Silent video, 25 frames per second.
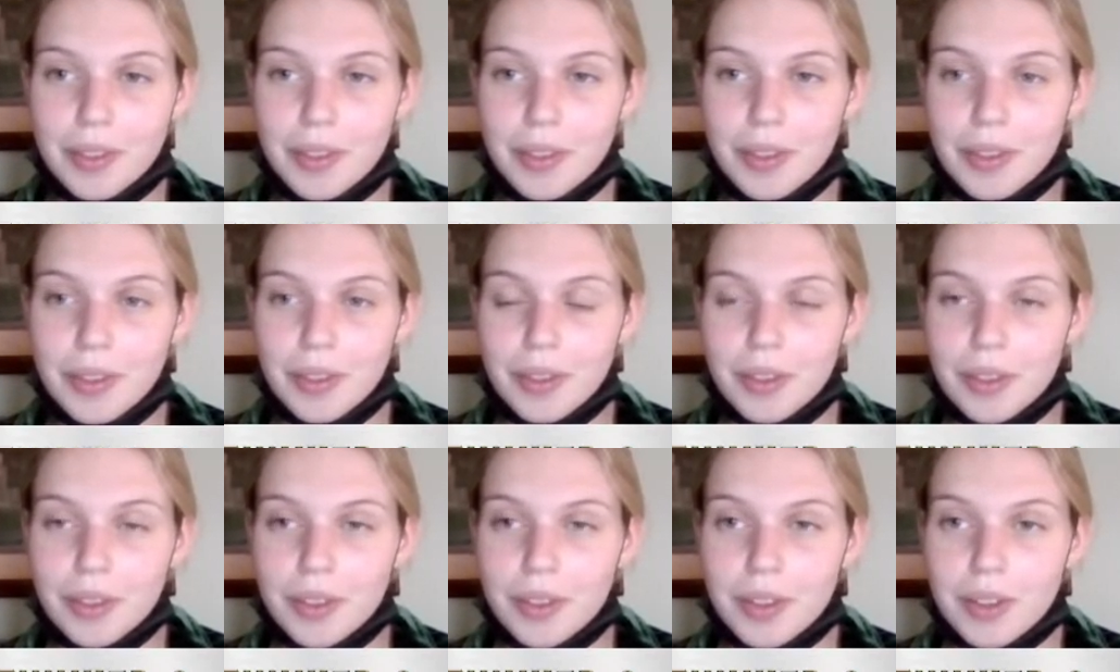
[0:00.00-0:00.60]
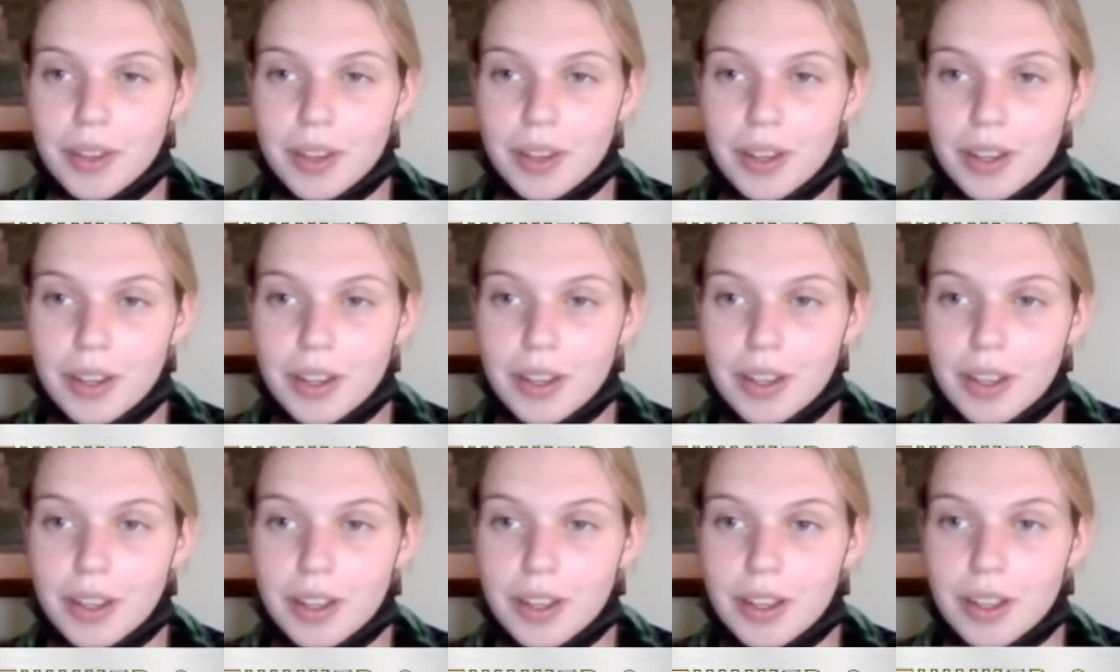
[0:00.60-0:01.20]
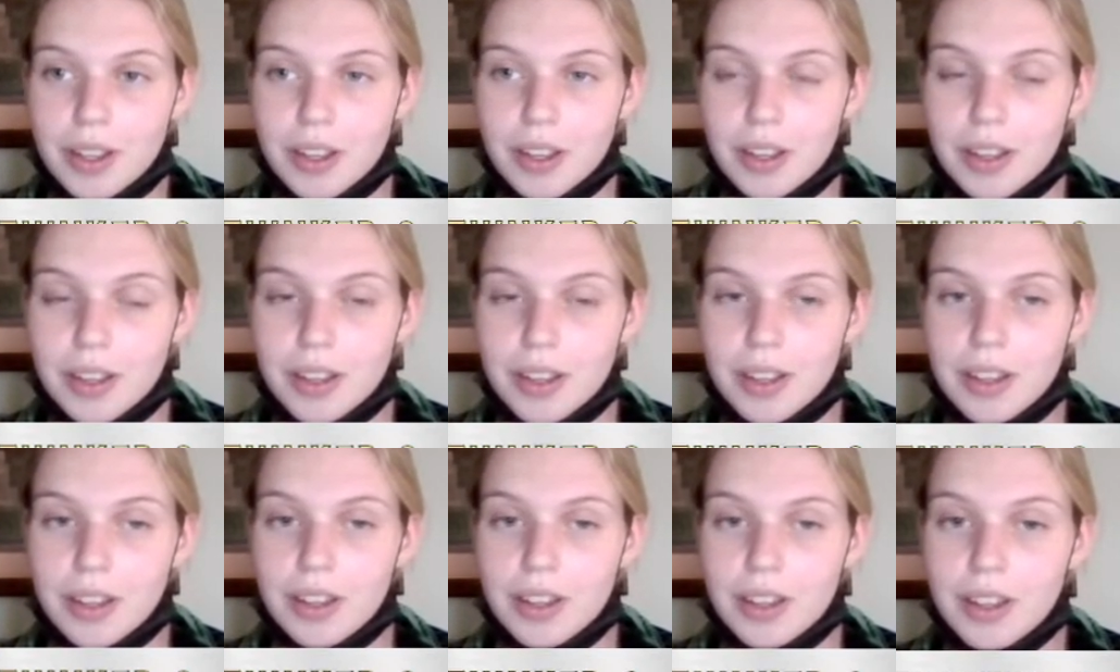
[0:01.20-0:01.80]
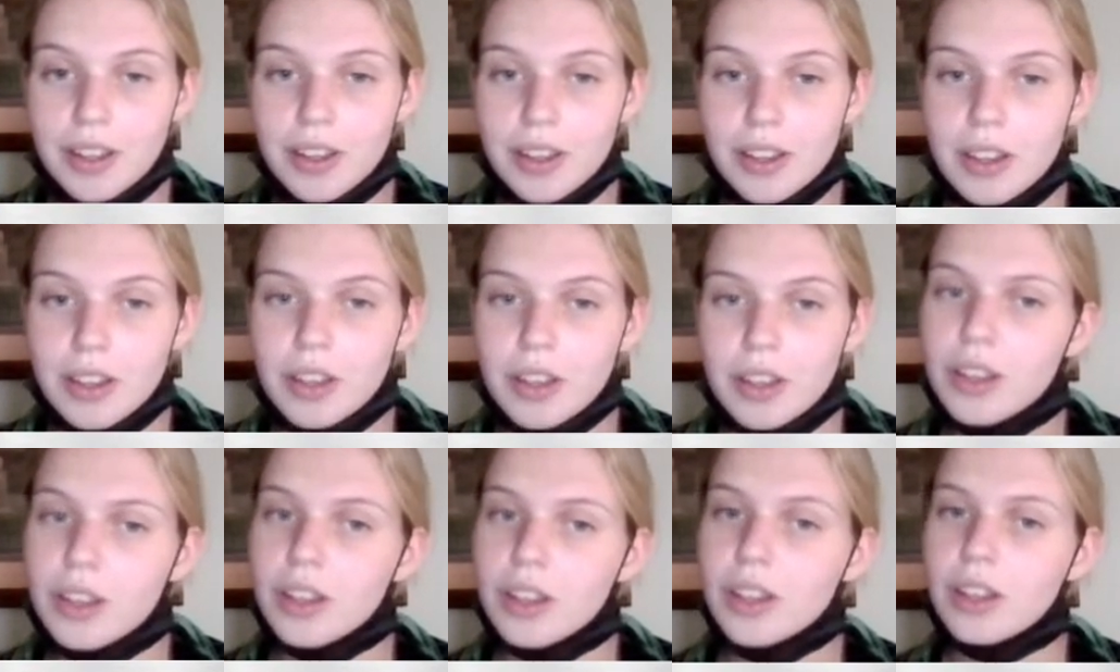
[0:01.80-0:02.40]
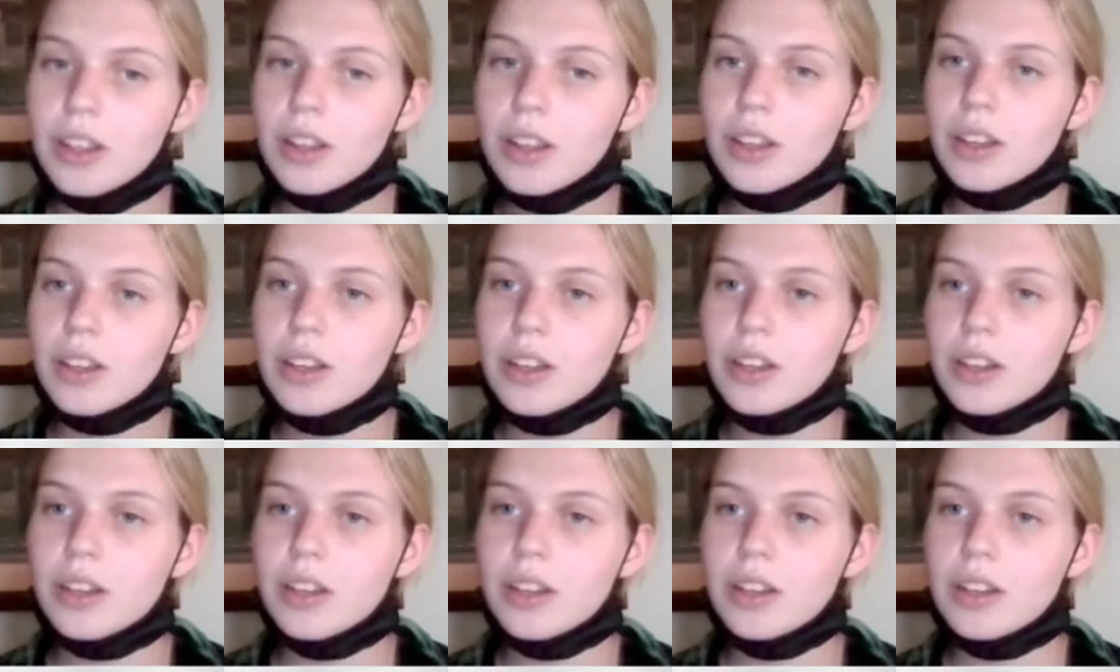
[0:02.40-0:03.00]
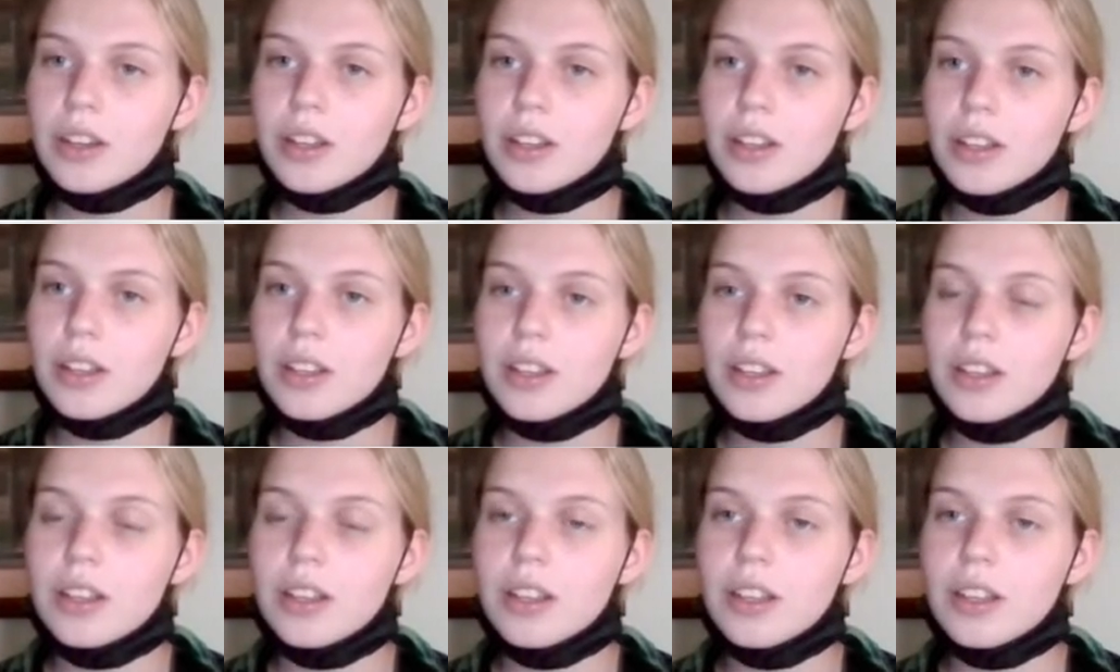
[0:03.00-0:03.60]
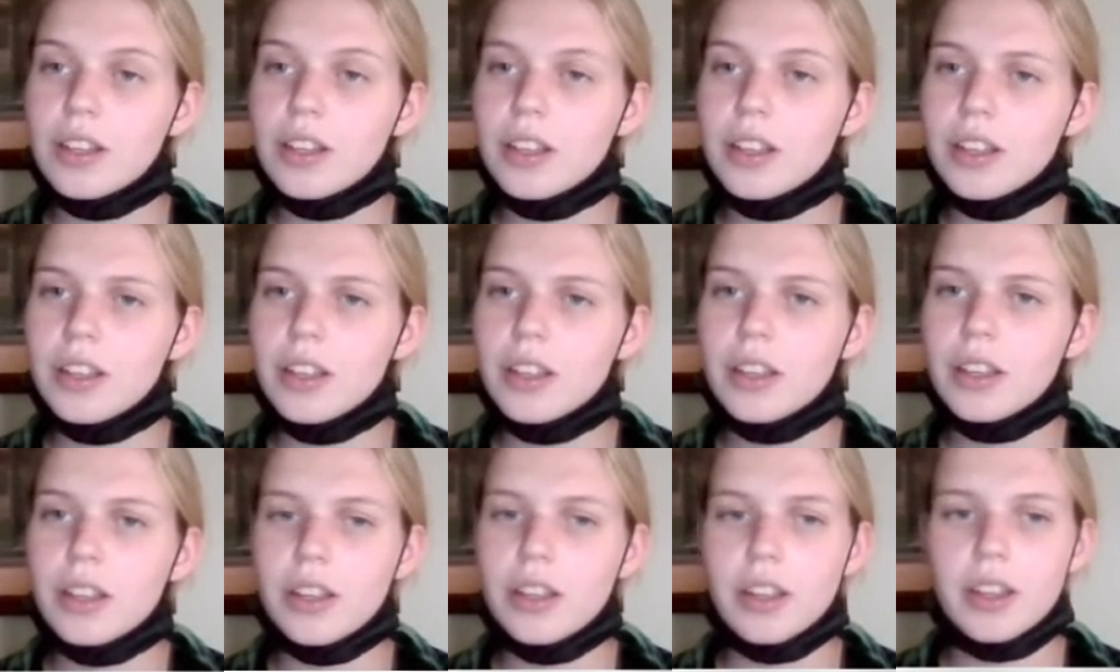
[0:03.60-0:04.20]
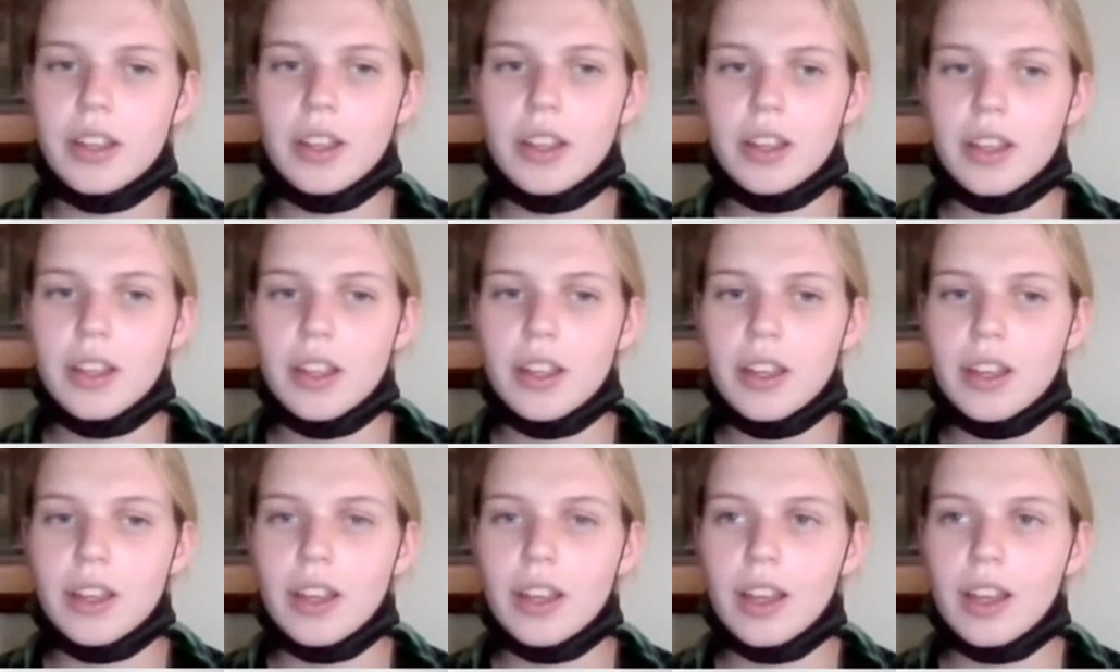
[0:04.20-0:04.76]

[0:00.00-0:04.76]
(not speaking)